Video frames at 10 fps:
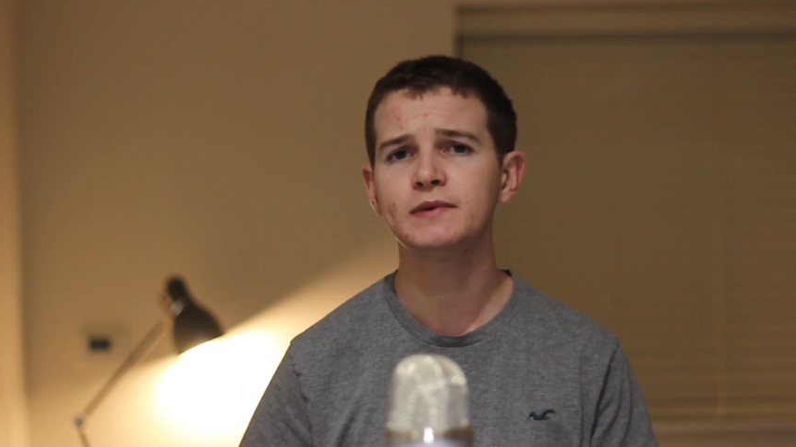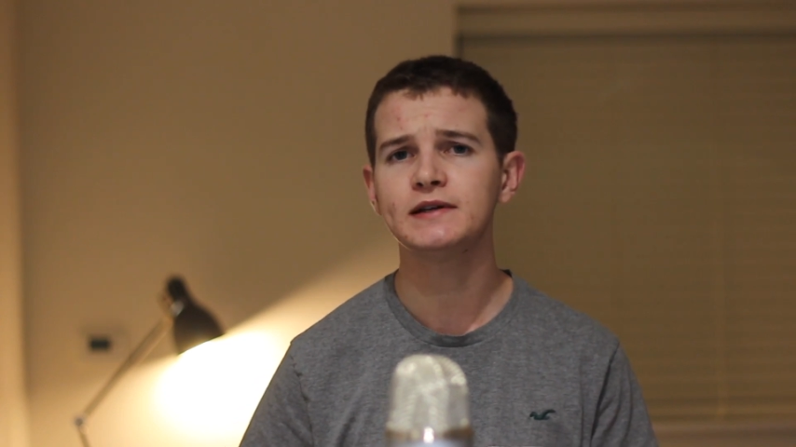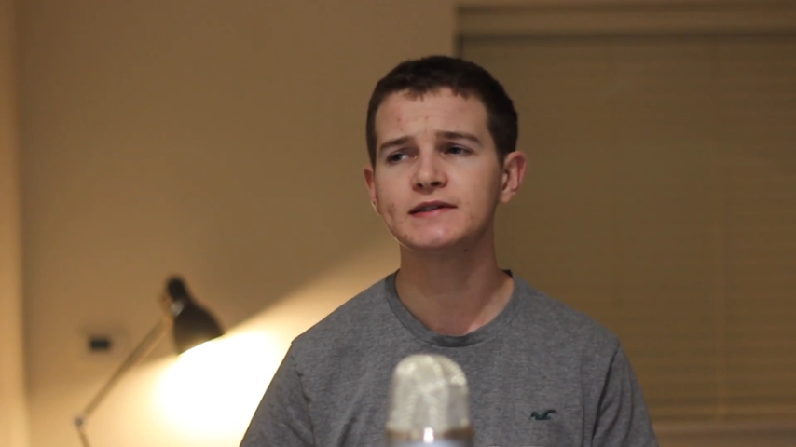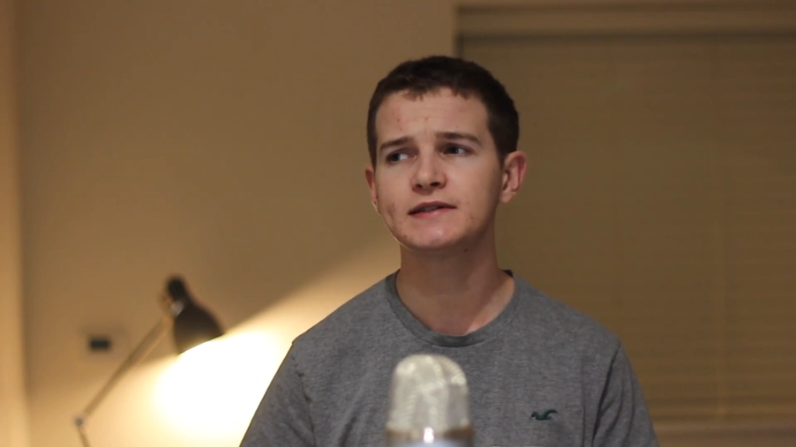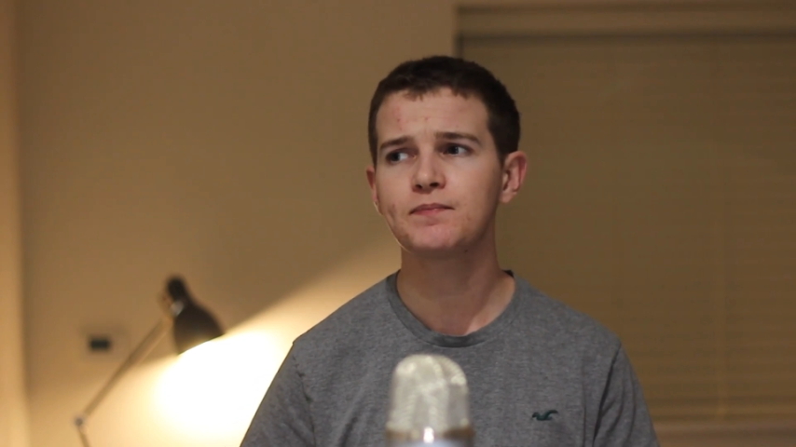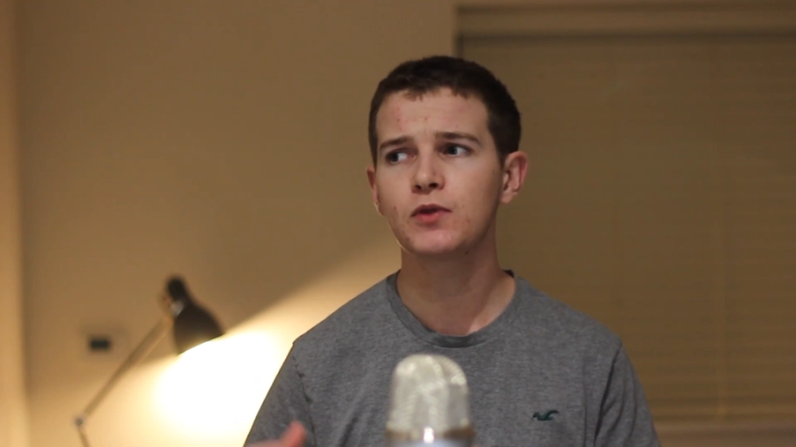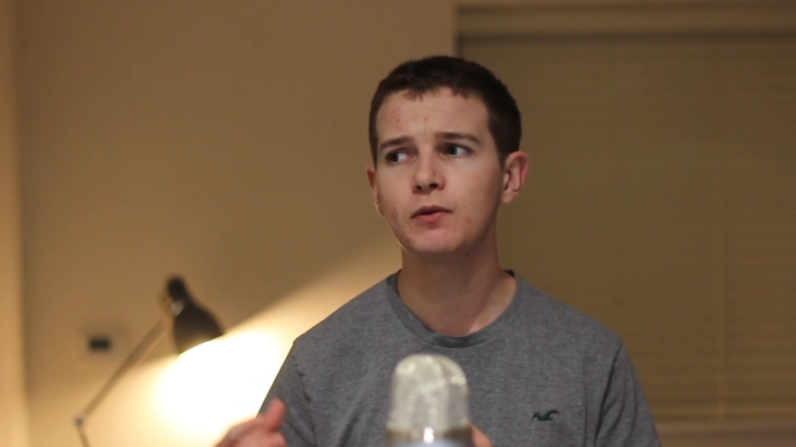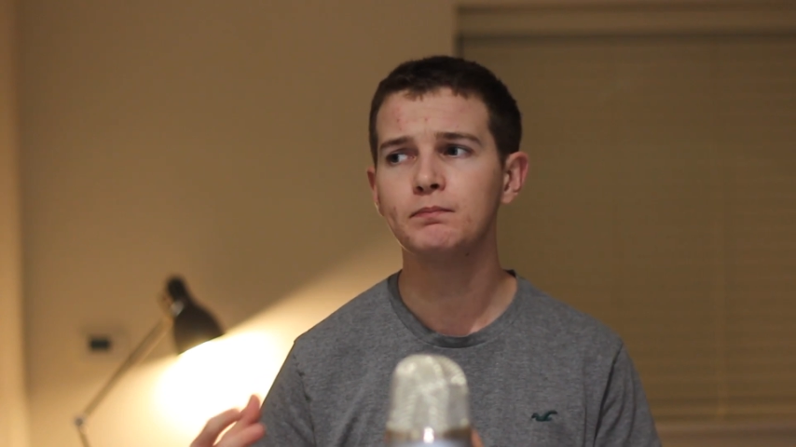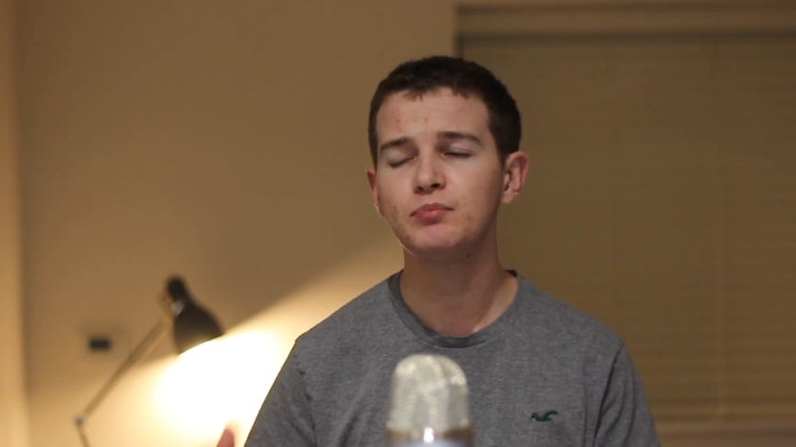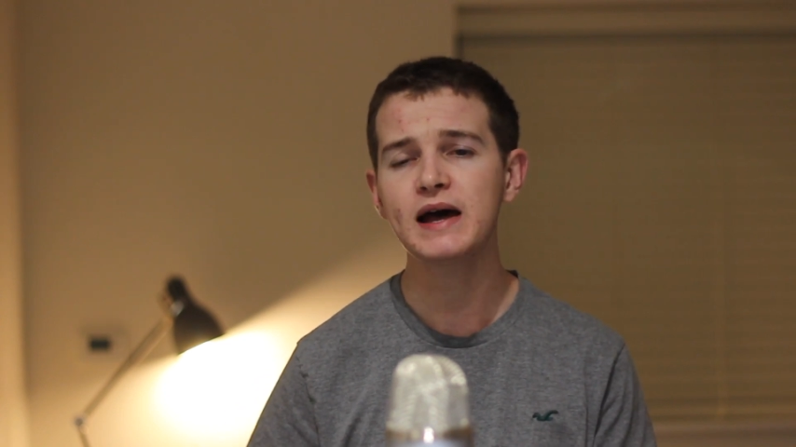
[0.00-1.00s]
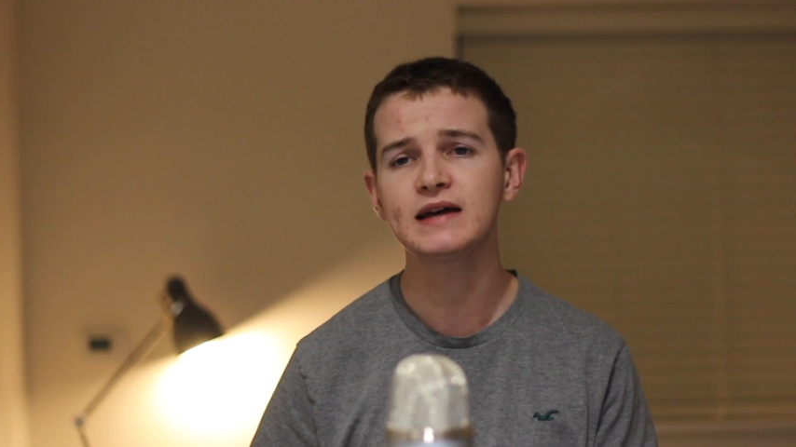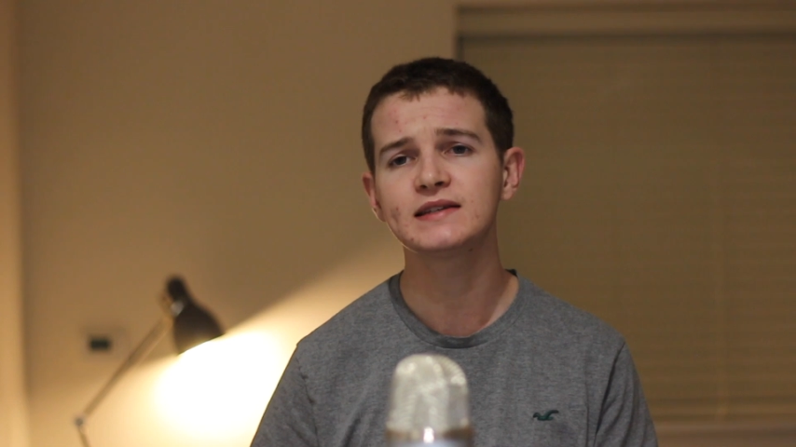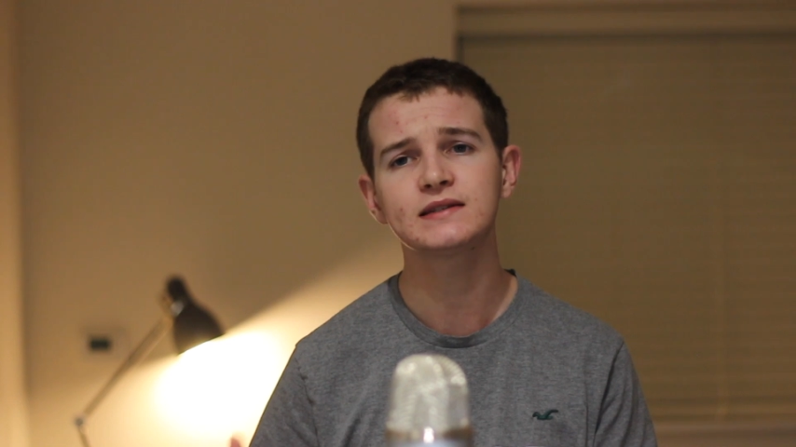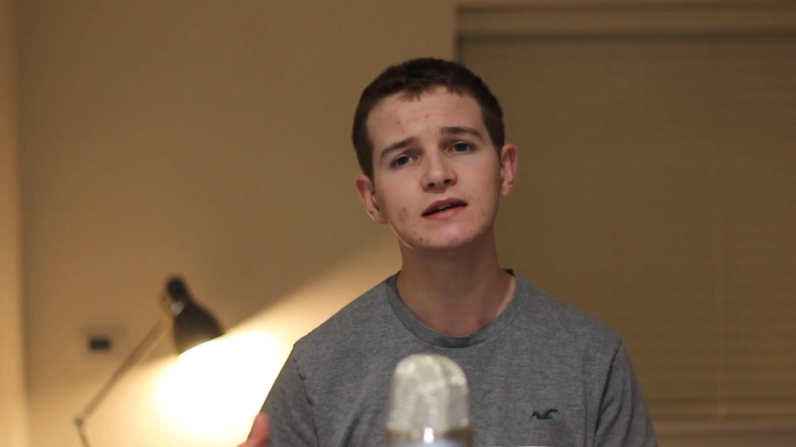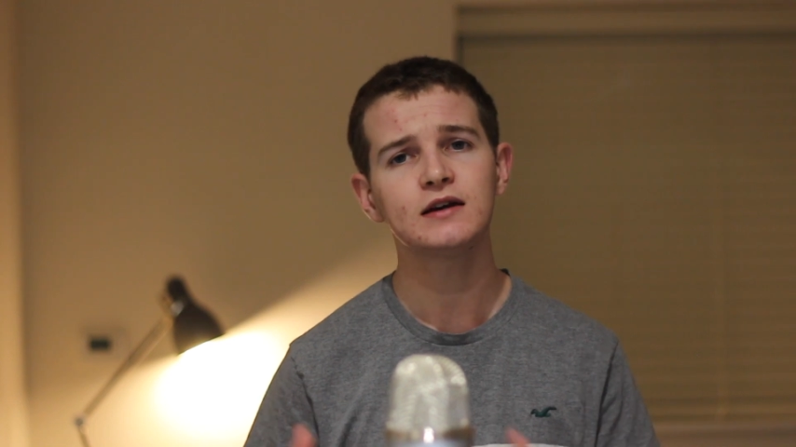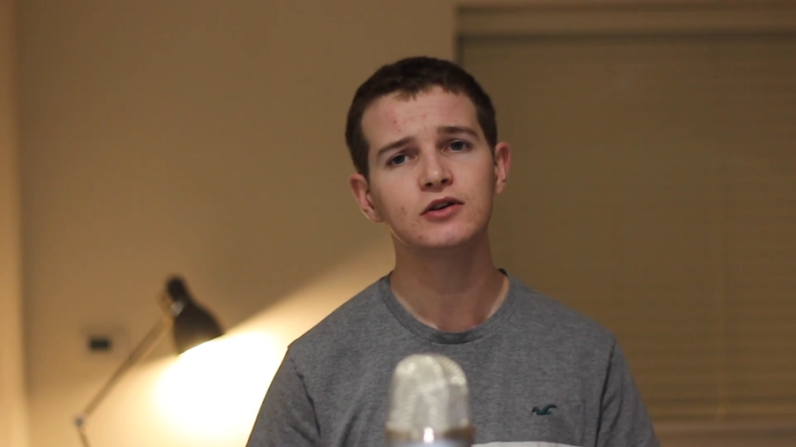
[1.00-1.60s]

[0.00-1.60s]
means, at best,